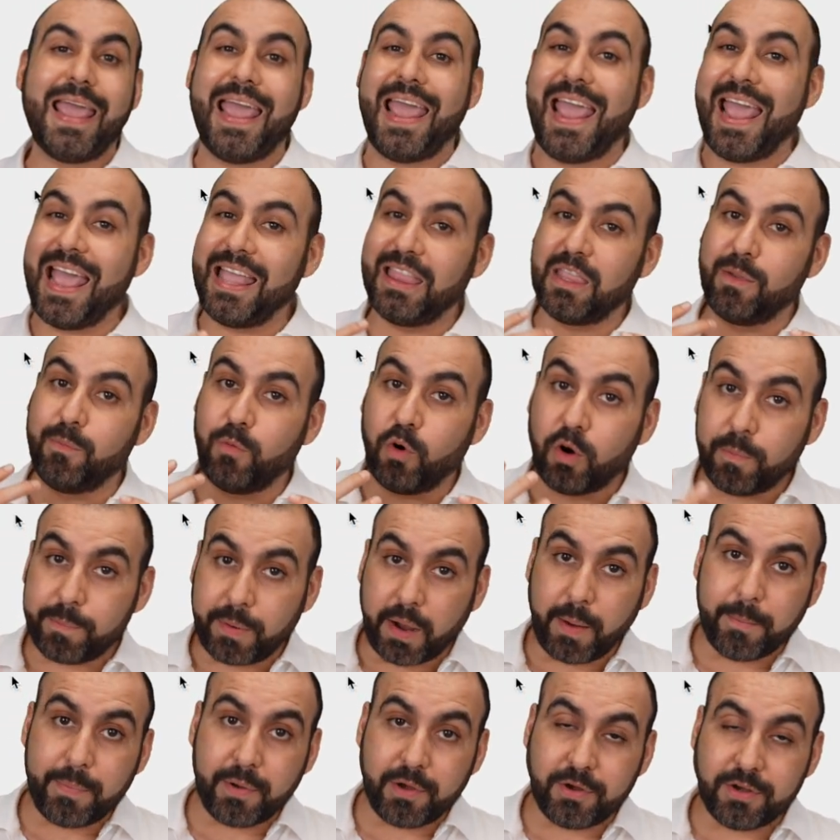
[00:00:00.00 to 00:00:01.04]
And the more
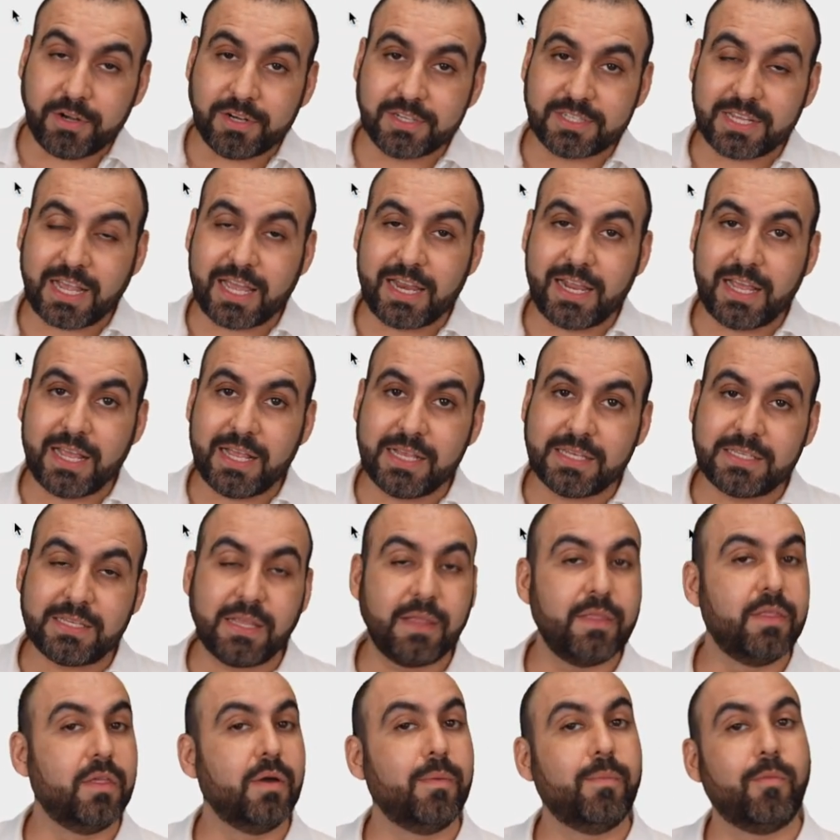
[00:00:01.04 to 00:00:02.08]
popular your site is,
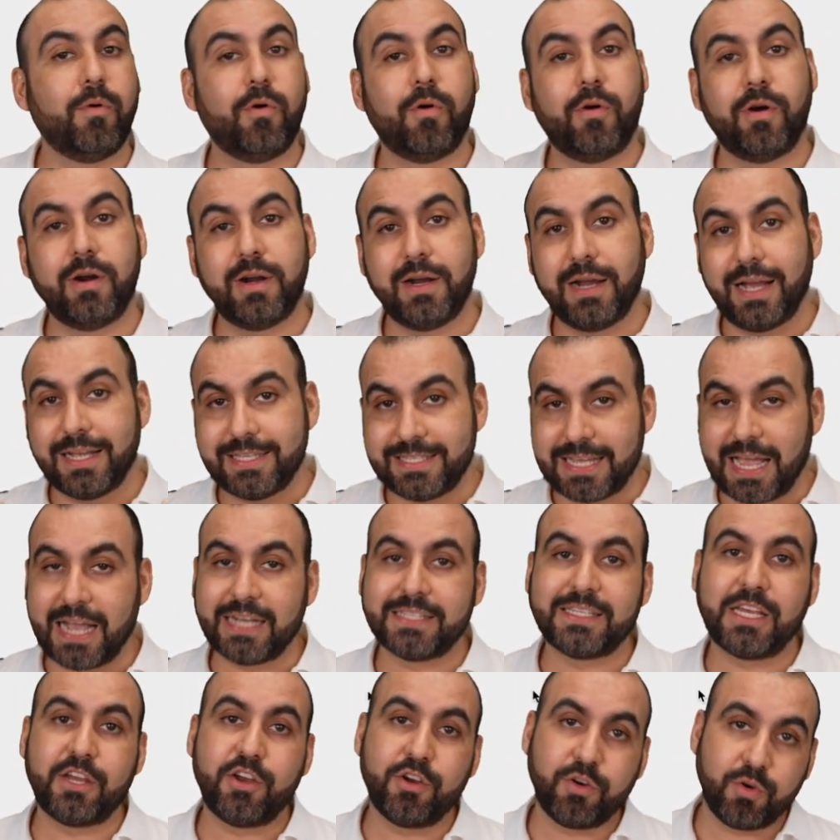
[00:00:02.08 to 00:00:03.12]
the more
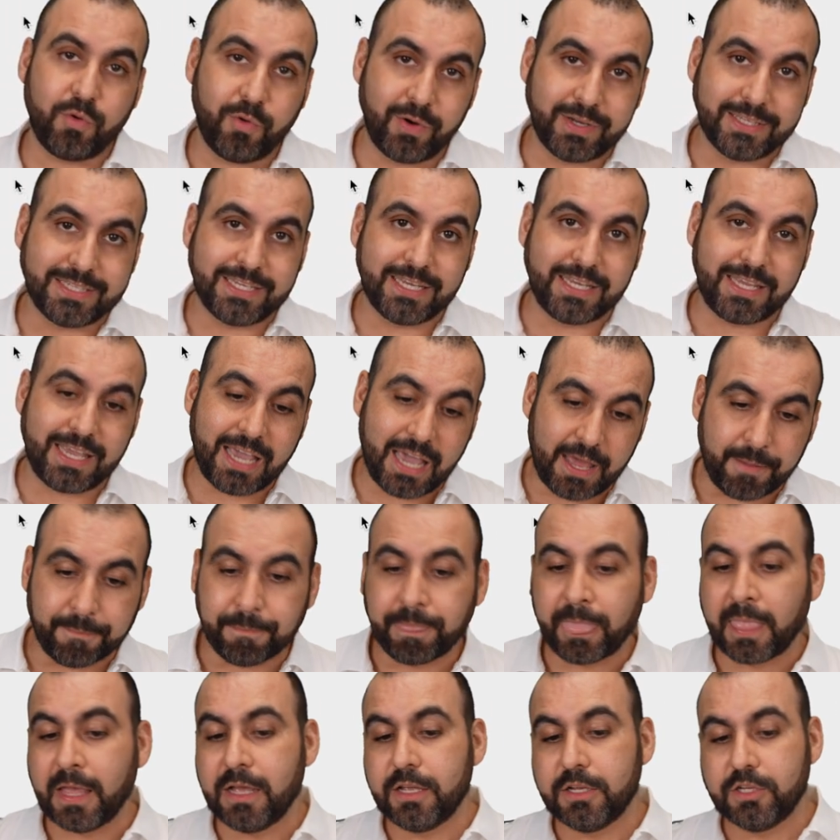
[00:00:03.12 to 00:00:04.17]
attacks that you're going to get.
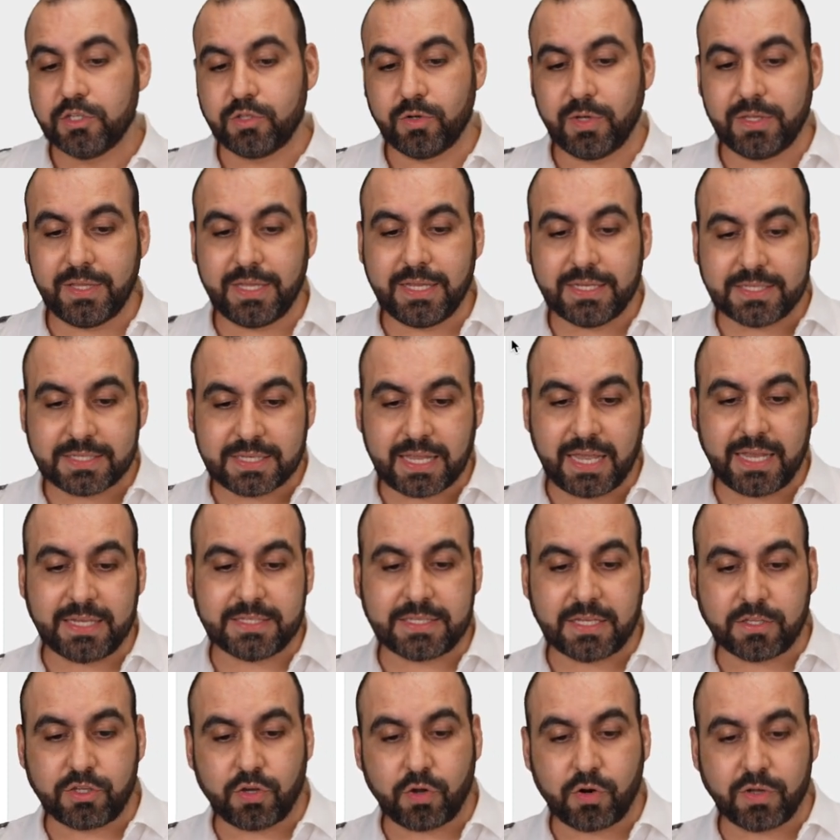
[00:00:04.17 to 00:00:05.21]
So in this case,
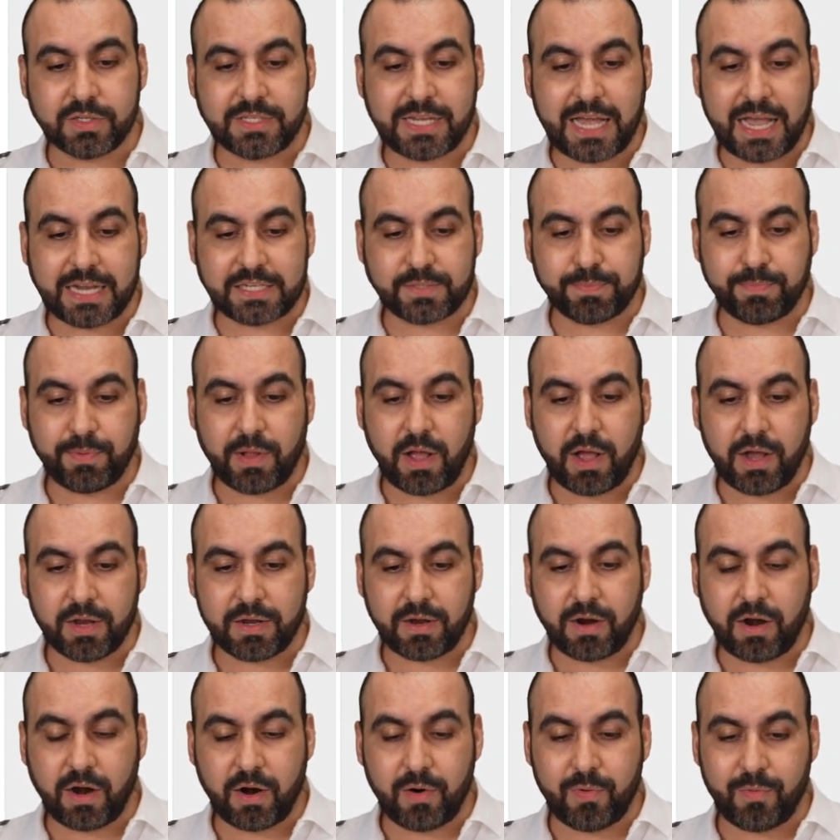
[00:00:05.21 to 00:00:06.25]
the total attacks block
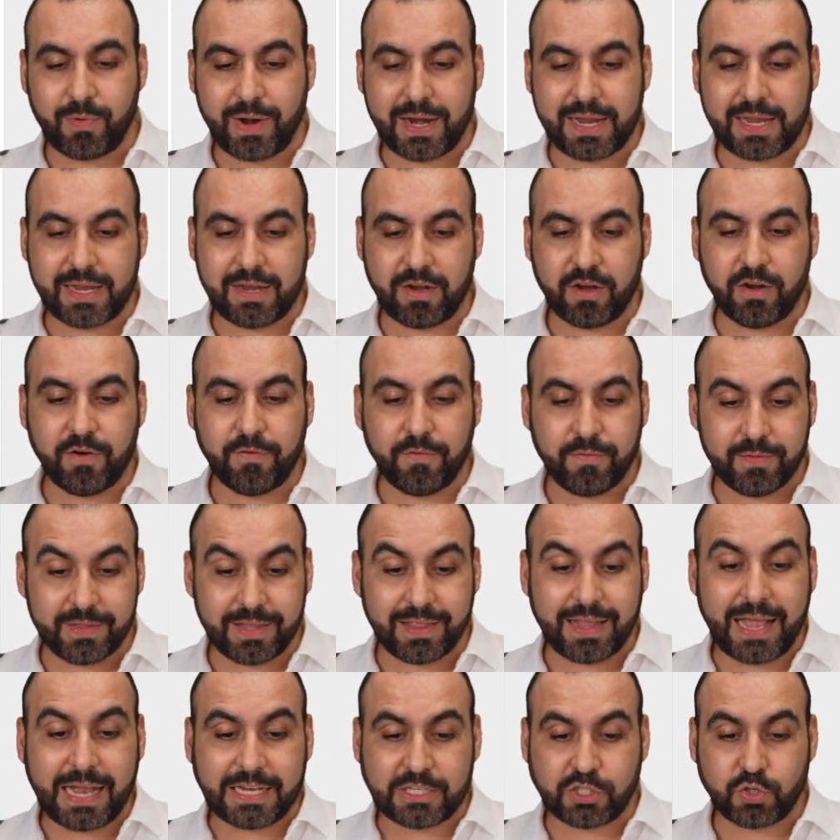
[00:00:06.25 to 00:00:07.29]
are right here, the
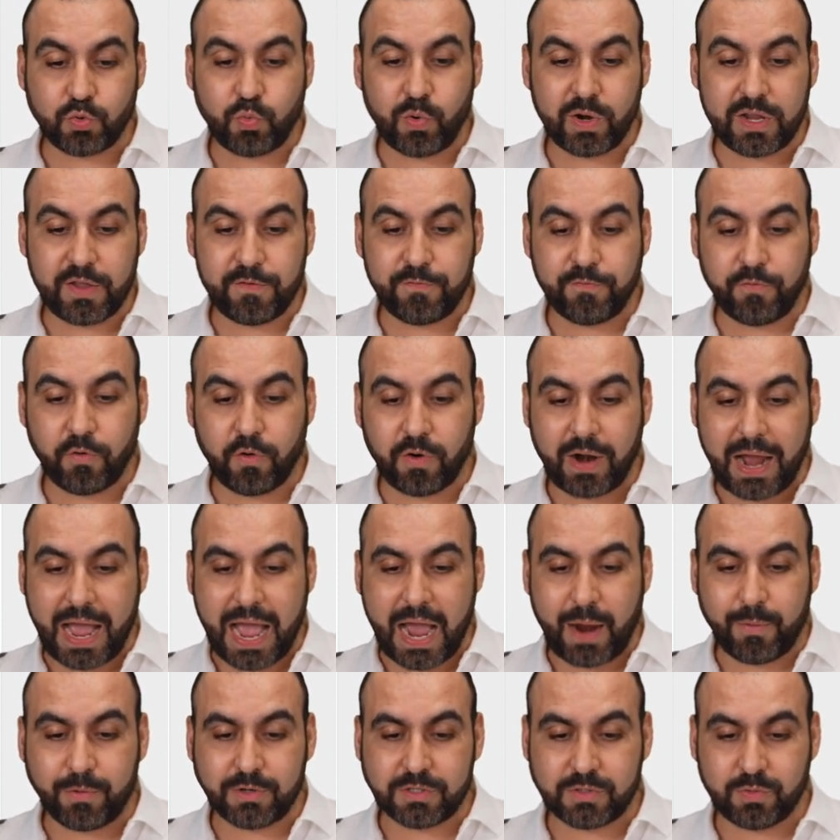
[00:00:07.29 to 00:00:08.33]
last 24
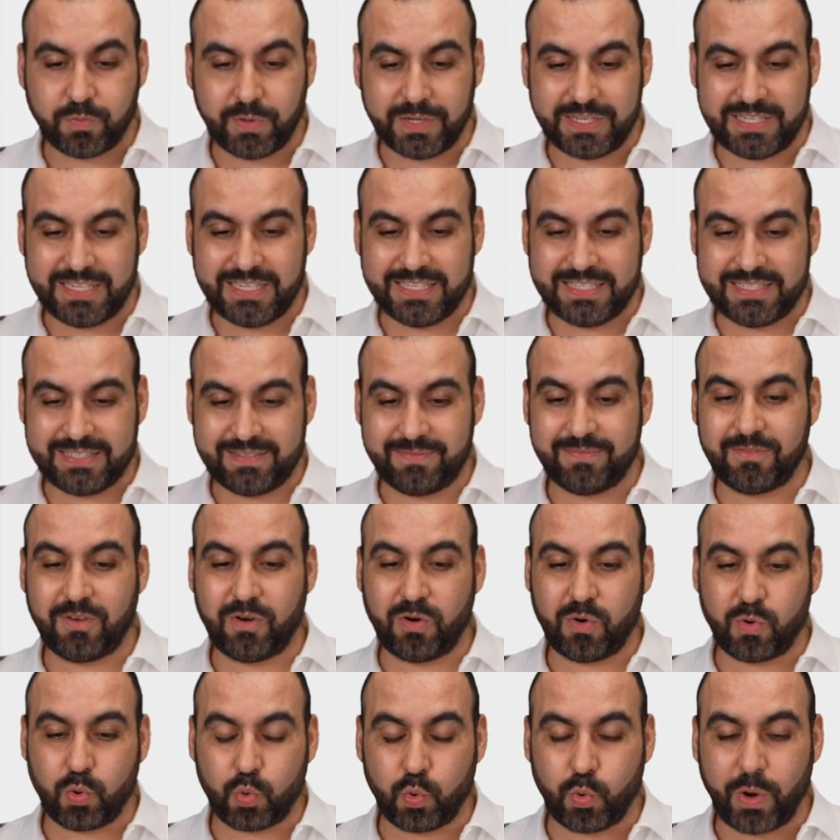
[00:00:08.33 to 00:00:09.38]
hours, which is
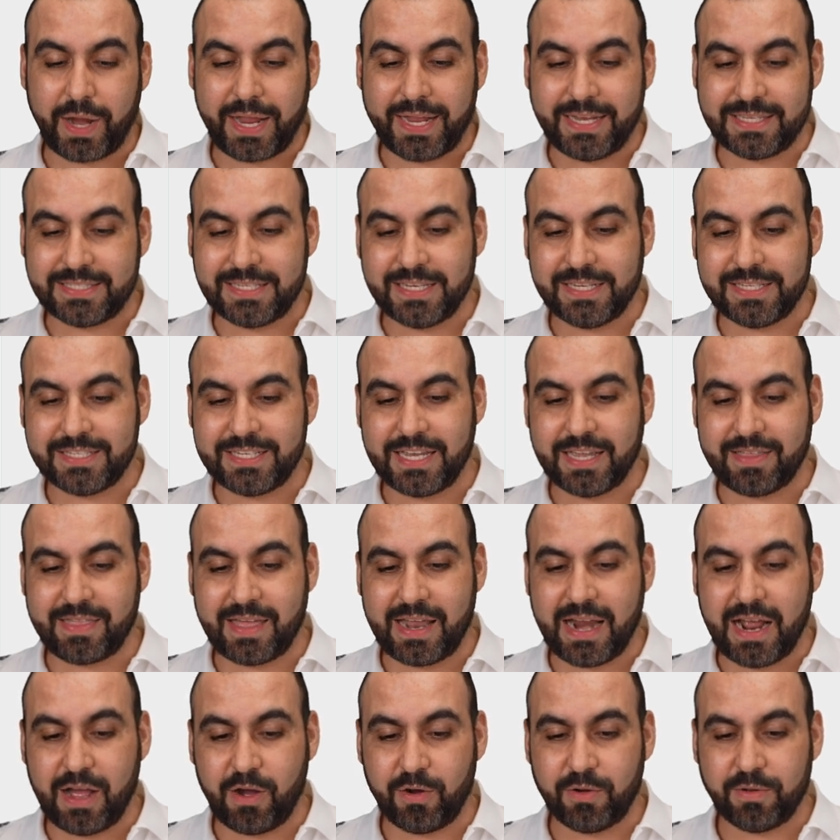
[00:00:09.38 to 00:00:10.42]
crazy. Check
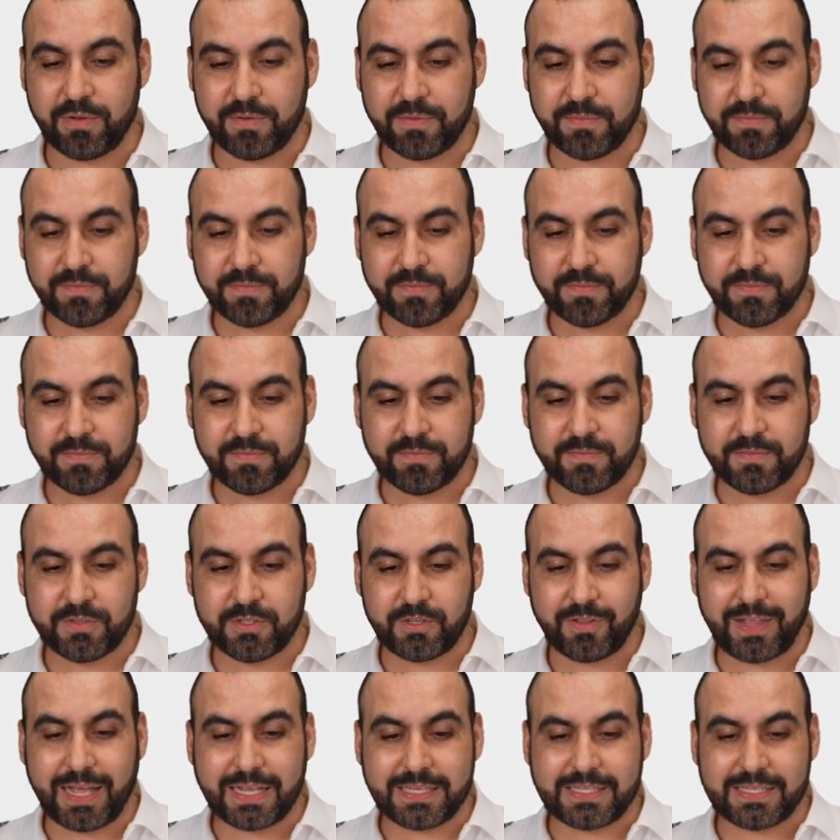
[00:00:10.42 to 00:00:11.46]
that out.
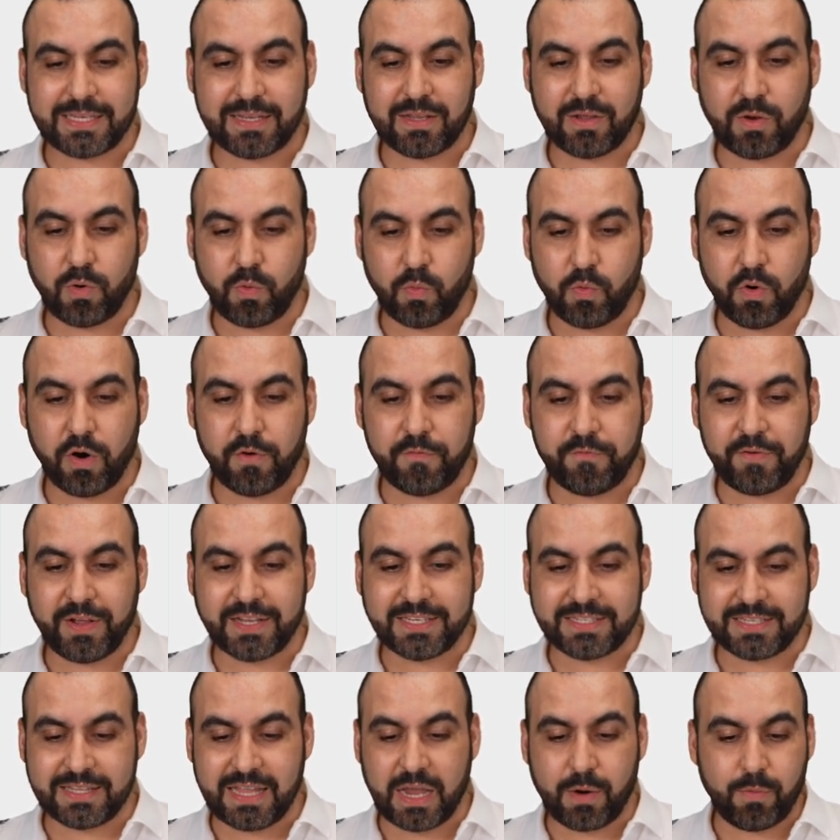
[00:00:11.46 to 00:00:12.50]
So that's
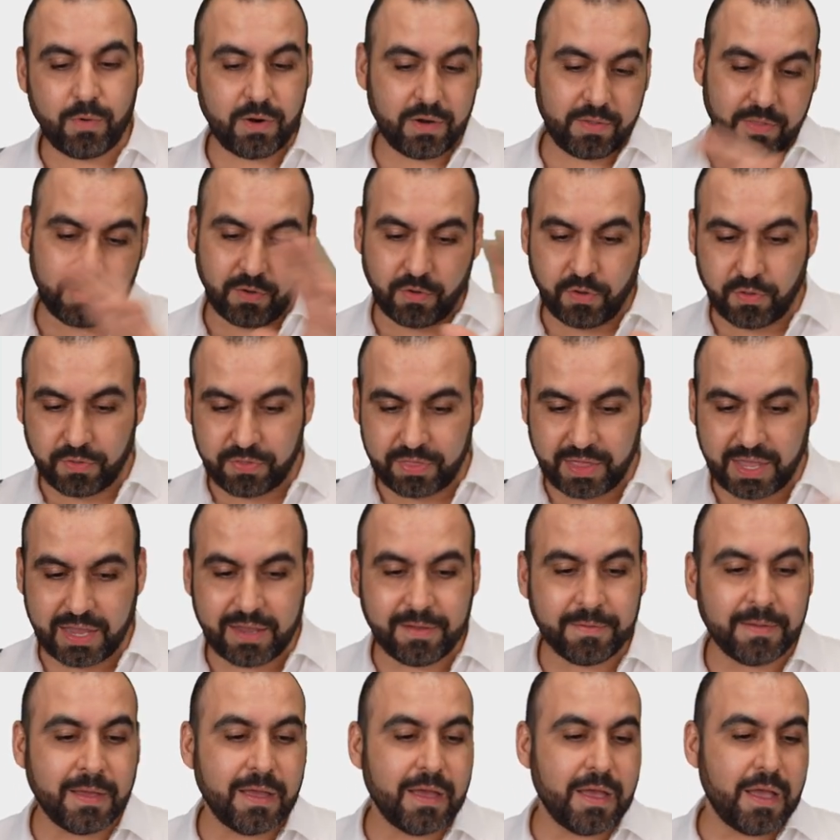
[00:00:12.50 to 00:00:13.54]
WordFence Network, the whole
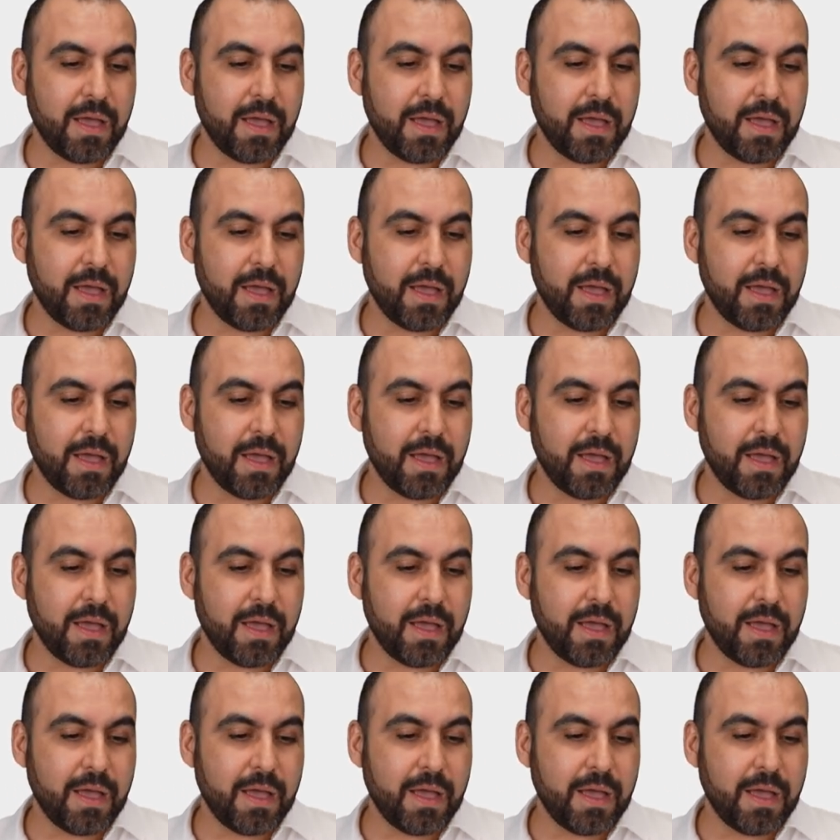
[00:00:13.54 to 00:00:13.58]
thing.